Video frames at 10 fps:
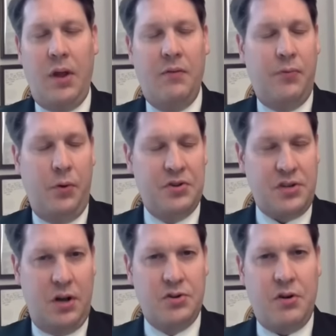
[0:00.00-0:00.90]
In full
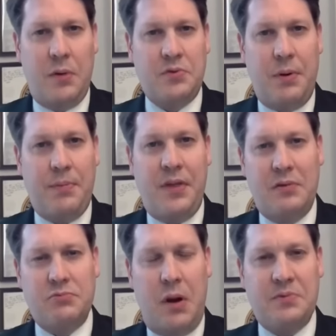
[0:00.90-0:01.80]
disclosure, I was
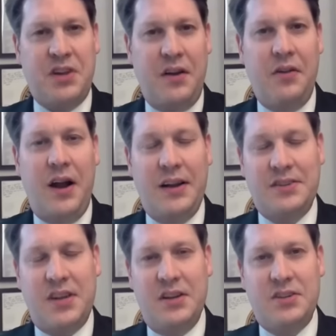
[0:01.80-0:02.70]
representing the United
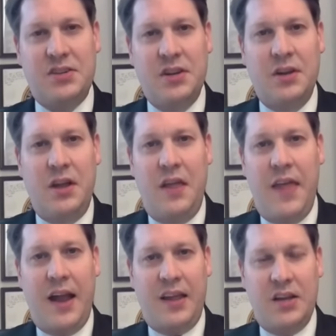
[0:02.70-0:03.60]
States in
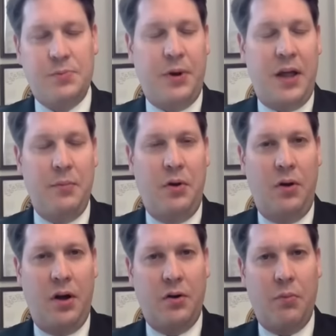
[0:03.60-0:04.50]
that case, but I'm no
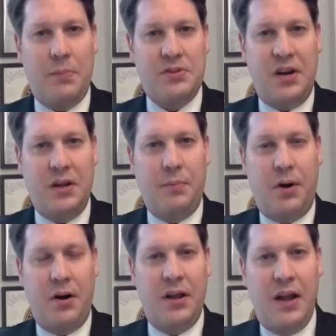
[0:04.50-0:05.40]
longer representing a
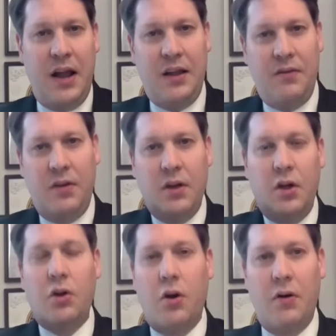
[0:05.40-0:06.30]
party in any of the
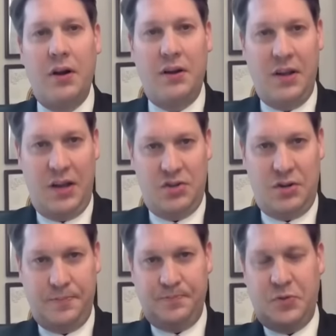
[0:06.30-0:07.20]
current
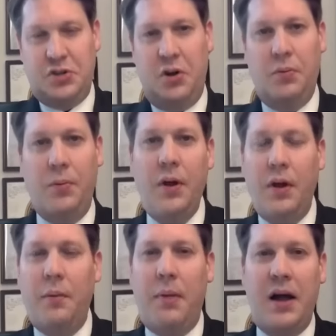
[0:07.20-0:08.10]
litigation. So
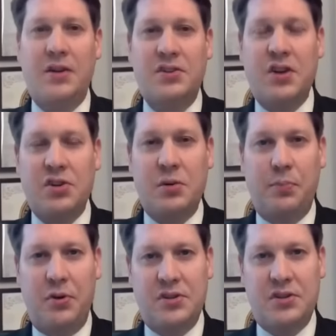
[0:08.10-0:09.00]
my discussion
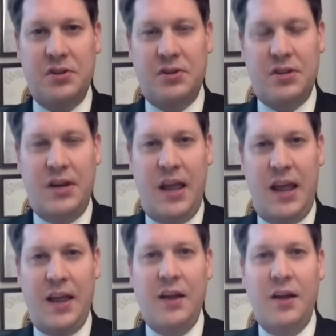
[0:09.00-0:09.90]
points
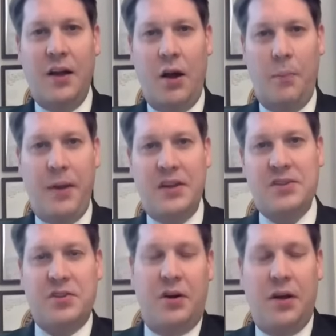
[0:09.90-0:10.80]
today are
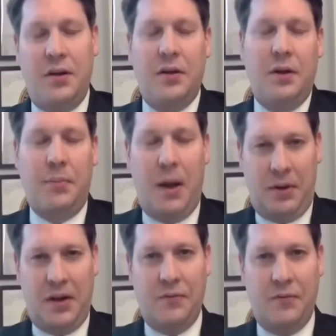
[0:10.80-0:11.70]
based on
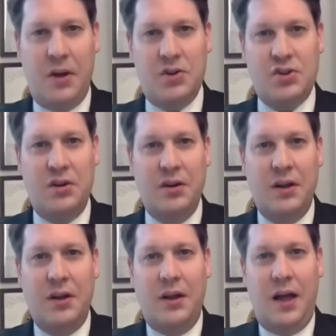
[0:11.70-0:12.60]
public information
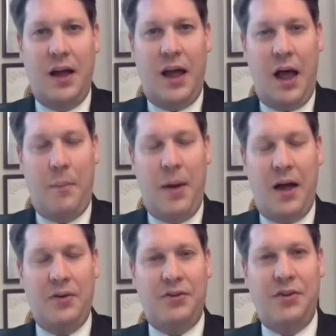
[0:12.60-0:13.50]

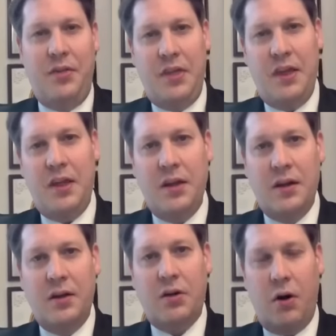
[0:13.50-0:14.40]
about the
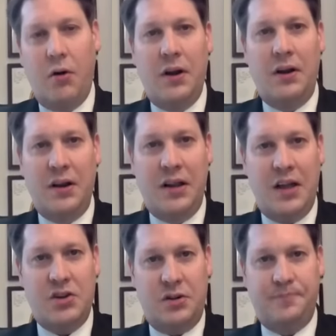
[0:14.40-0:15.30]
current
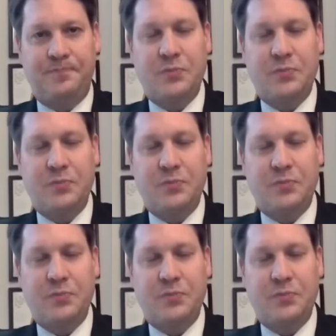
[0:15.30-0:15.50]
litigation.